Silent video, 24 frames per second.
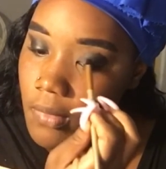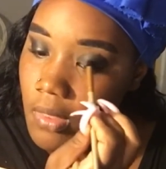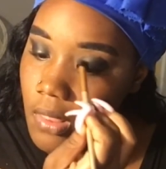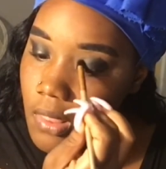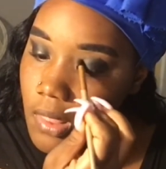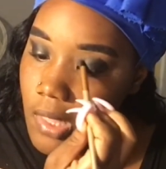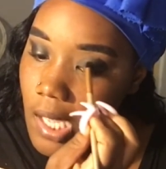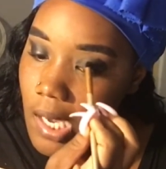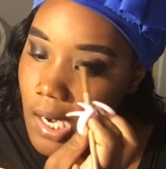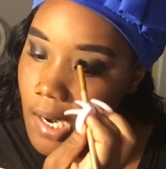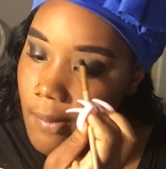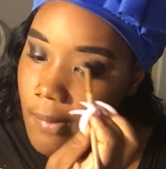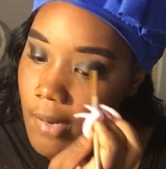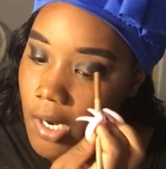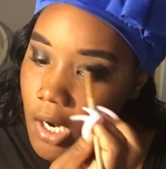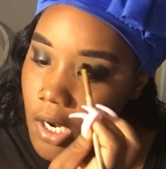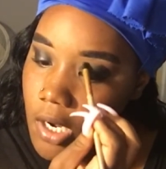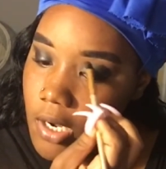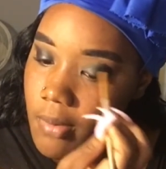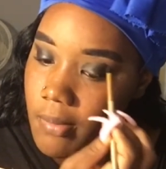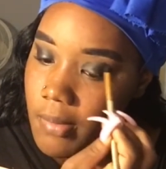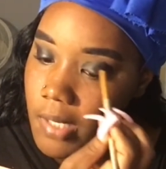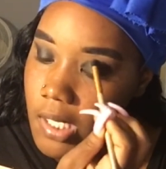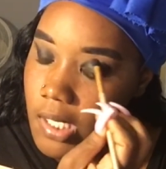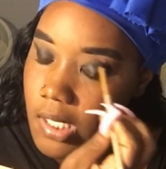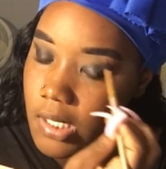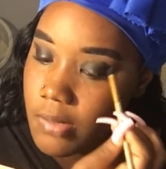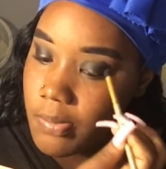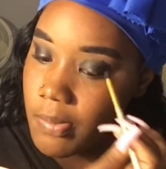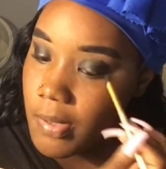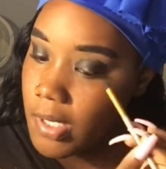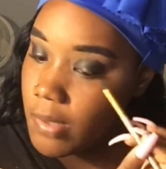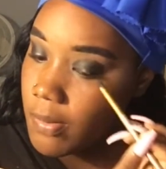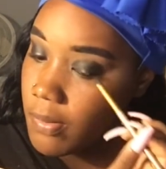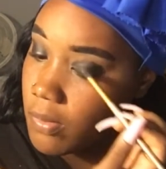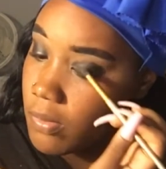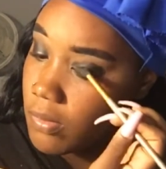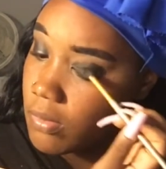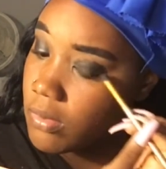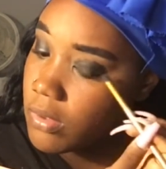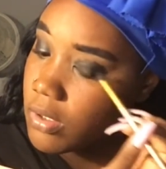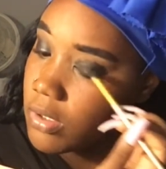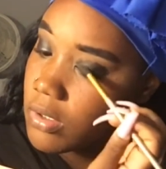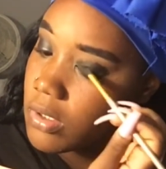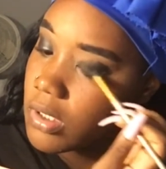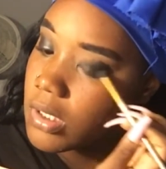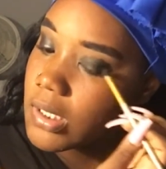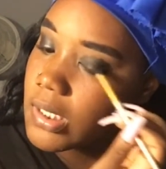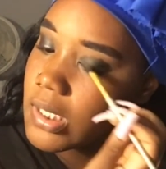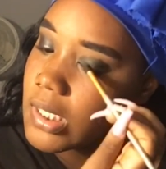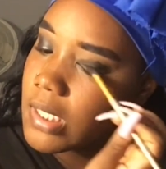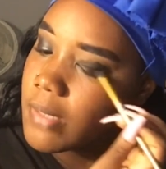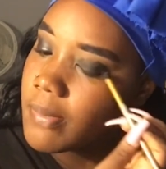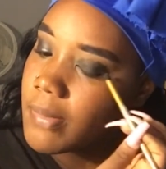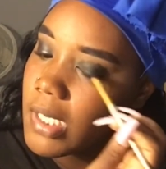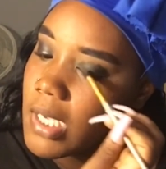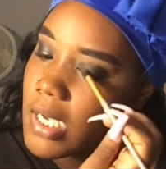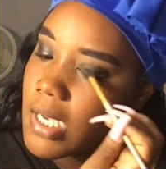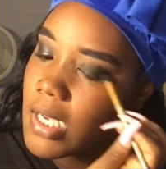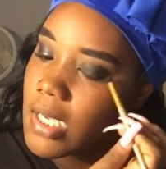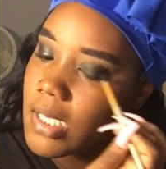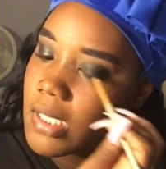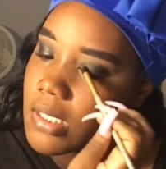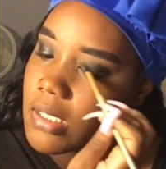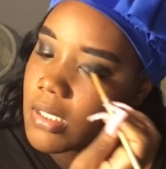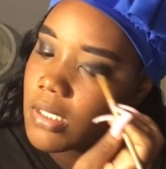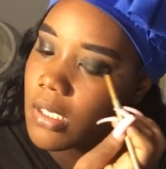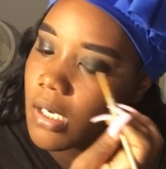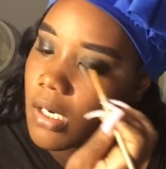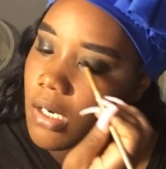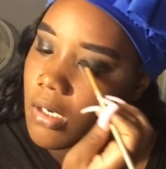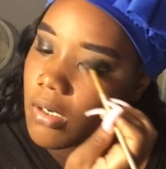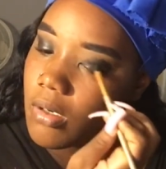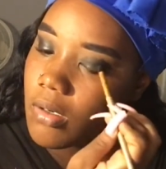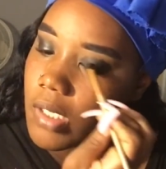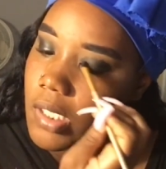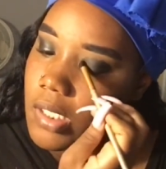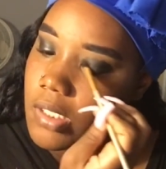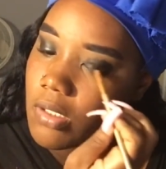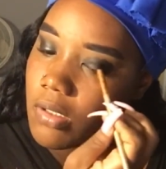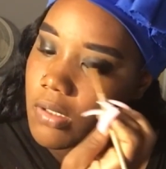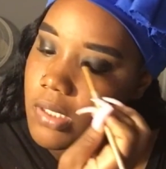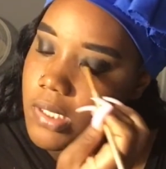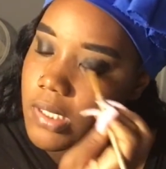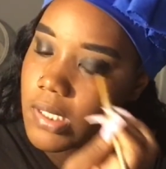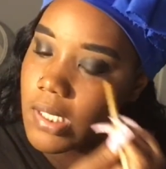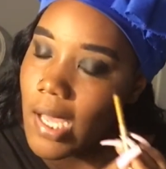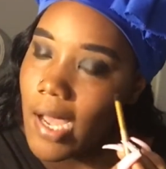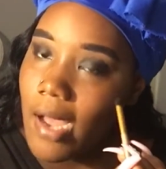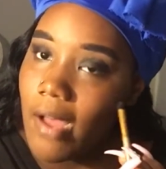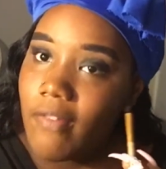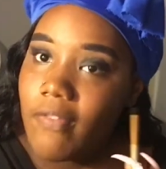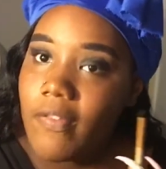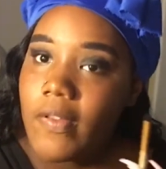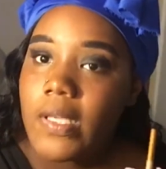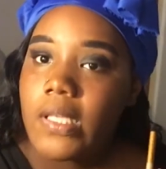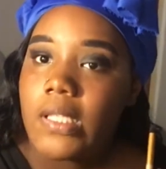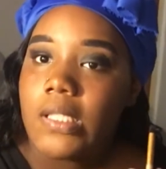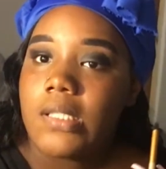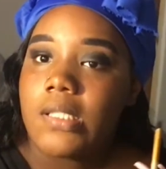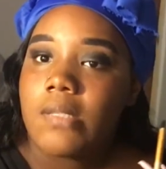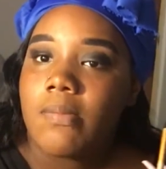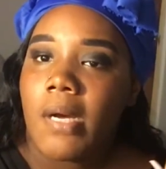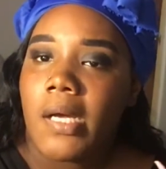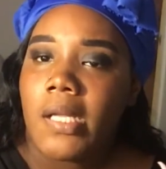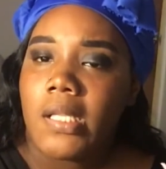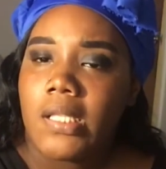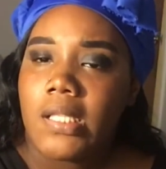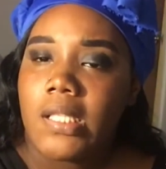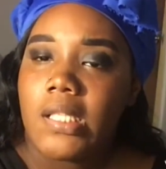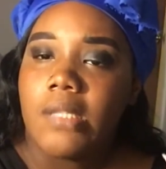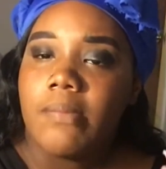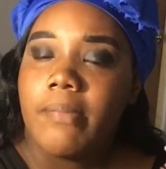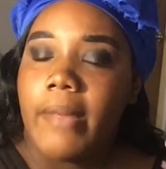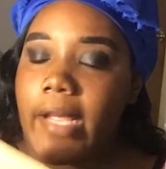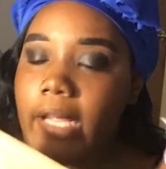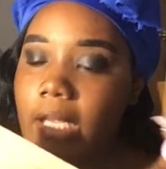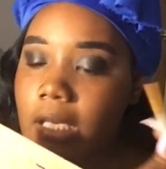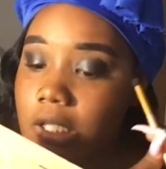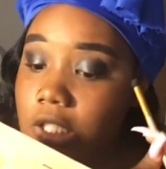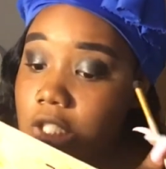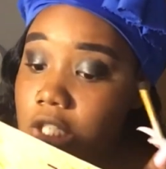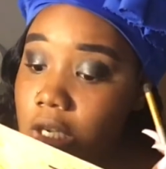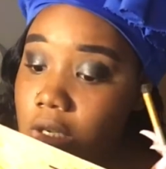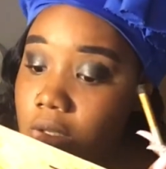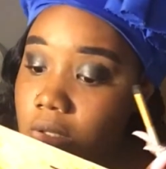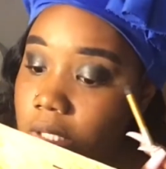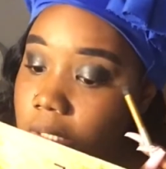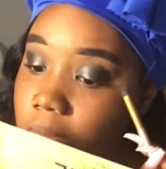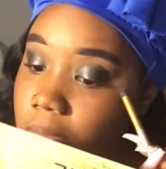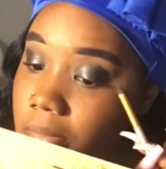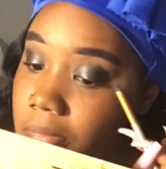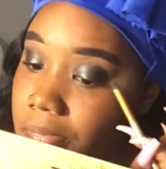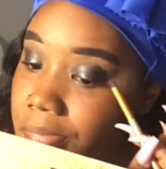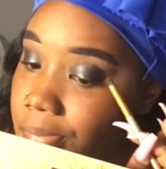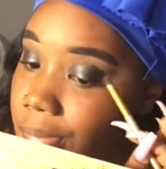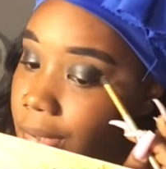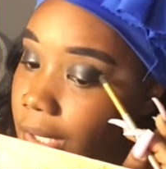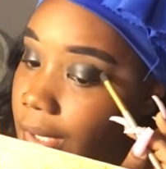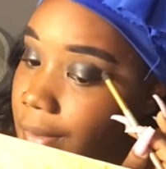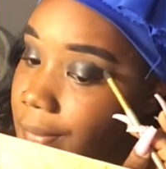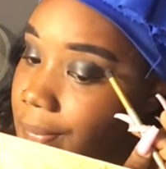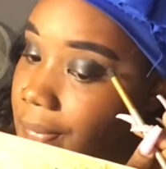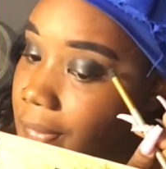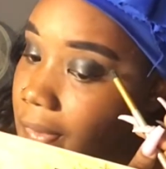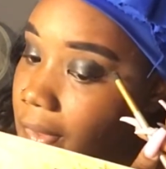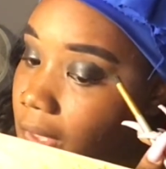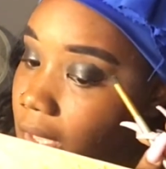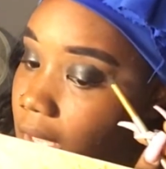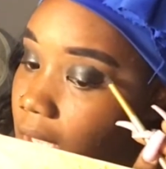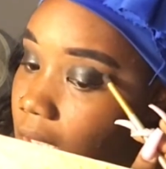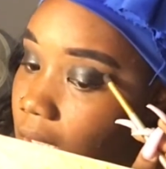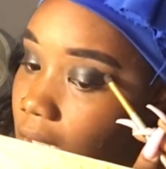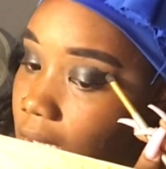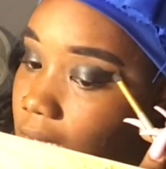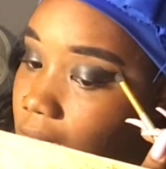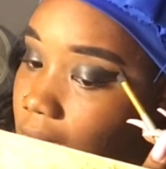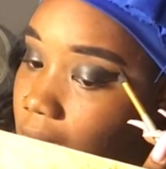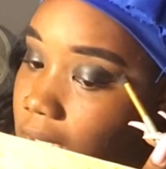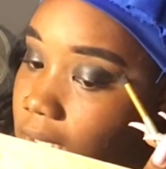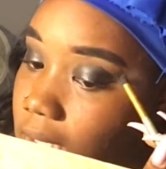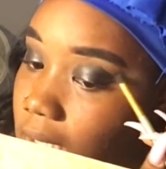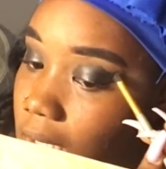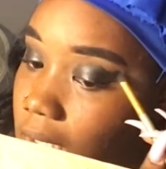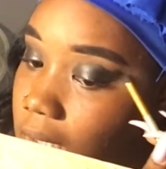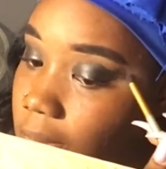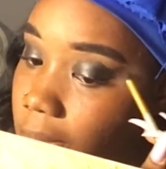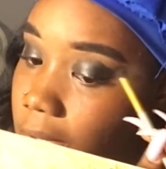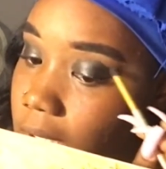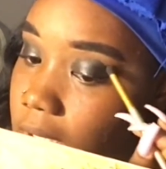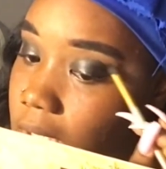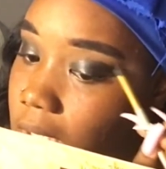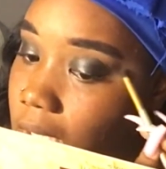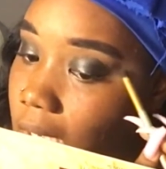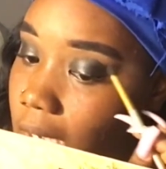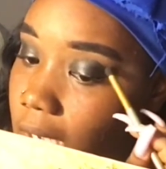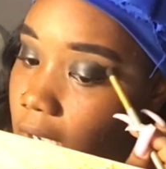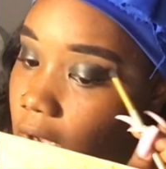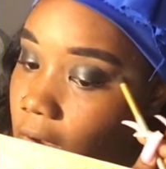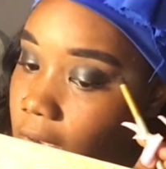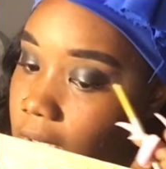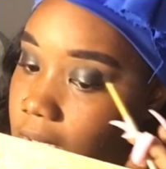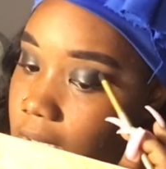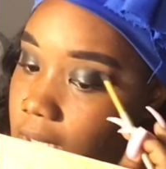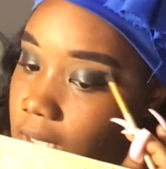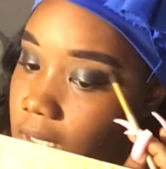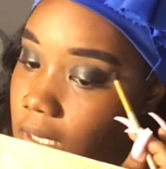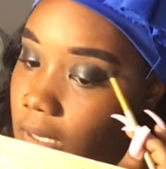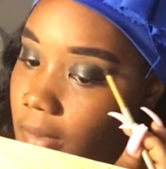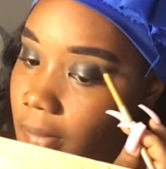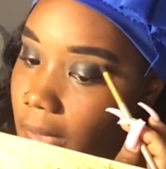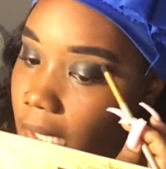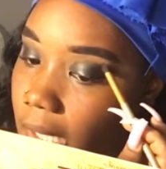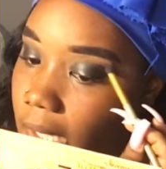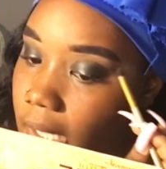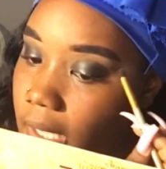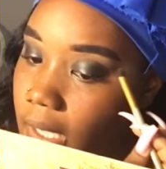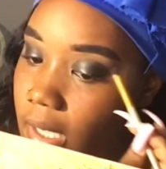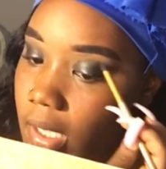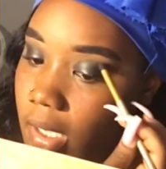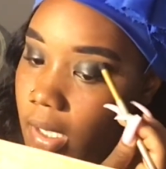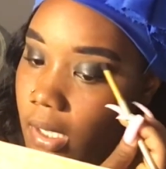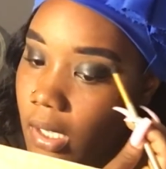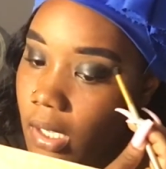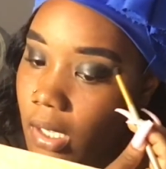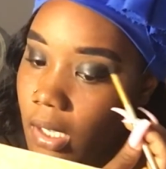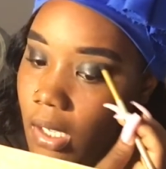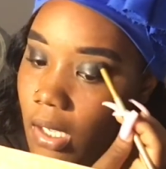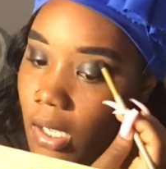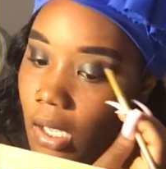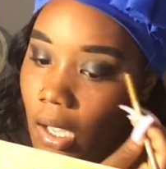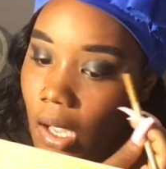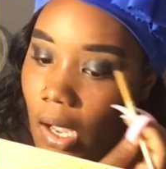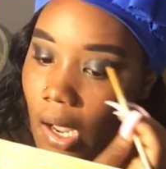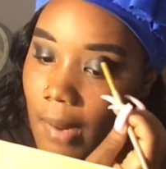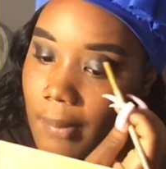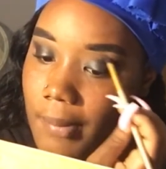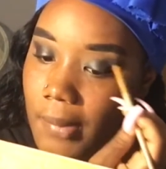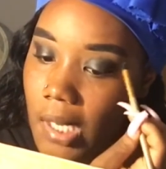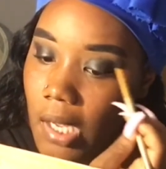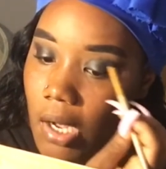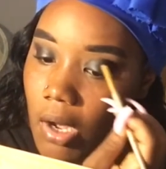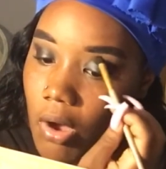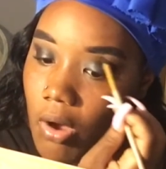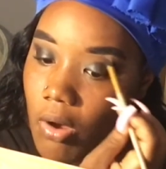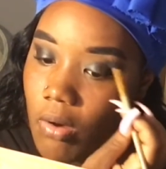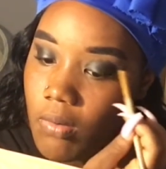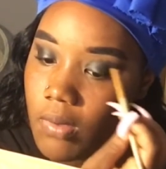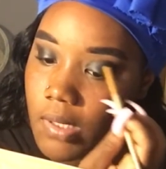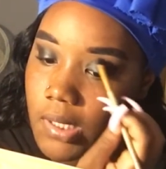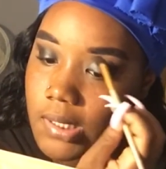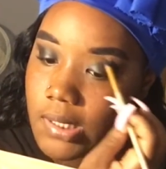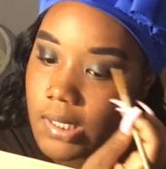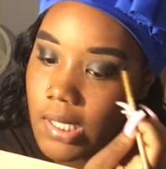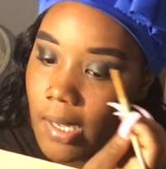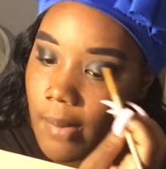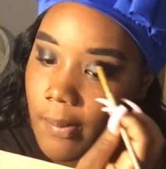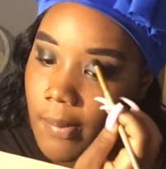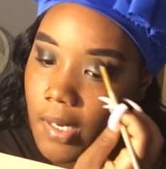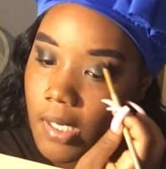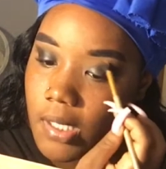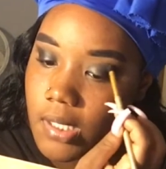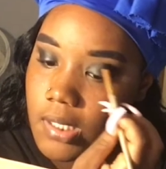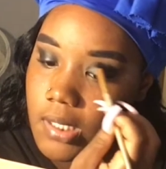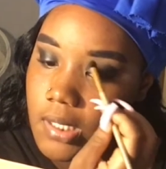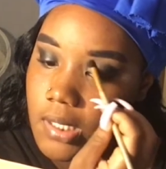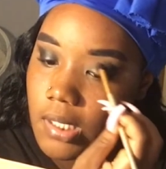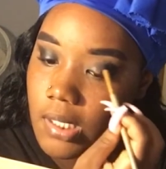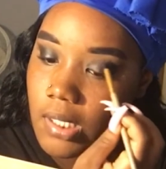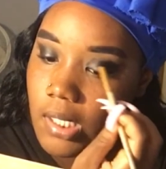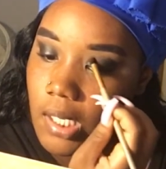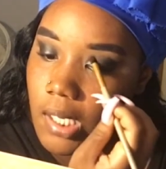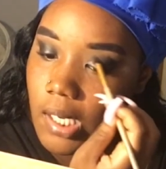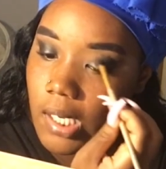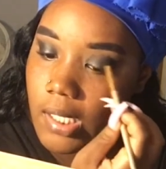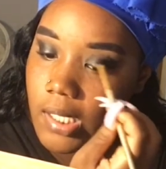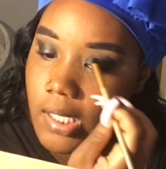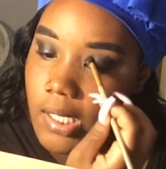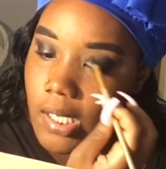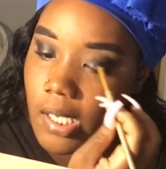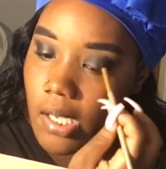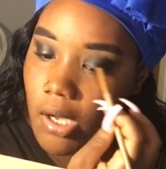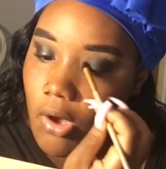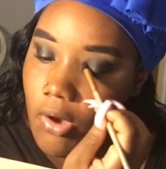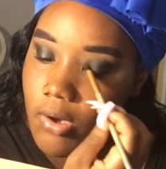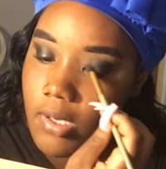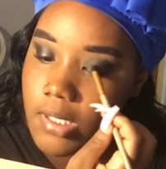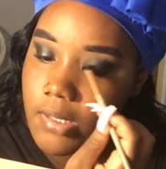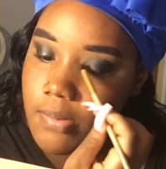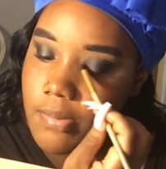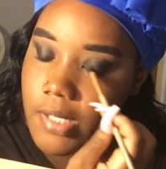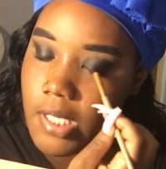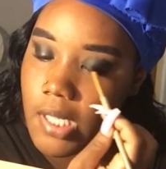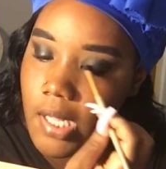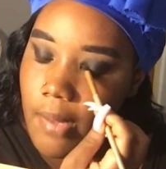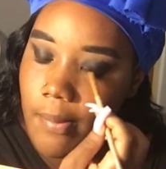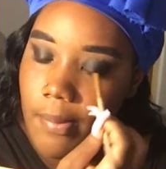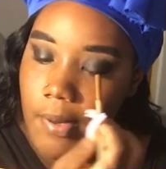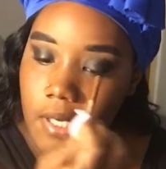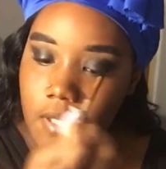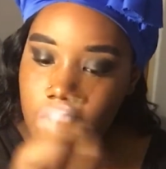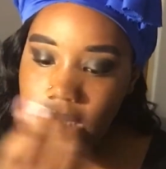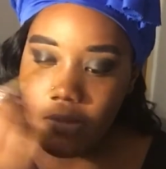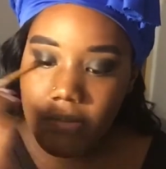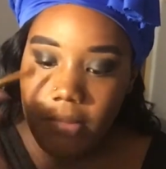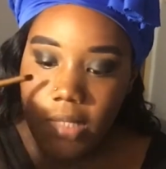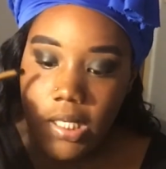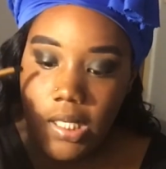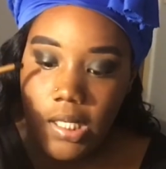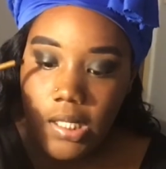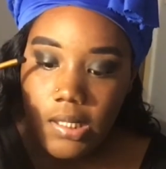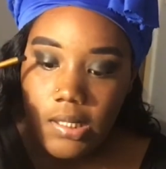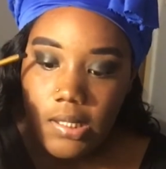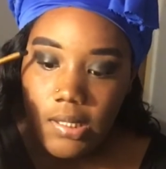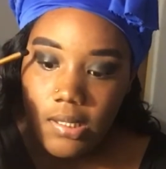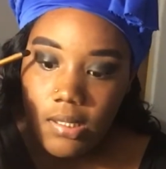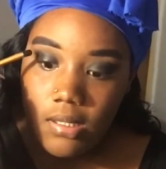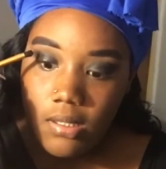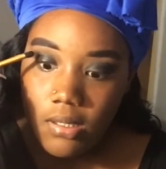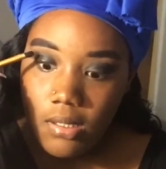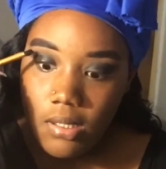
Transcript: that I'm hurt, because people usually see me as the girl that's always laughing and smiling and making jokes, but that's not the person I always am. Like, I'm not always that person, and I can't always be that person, because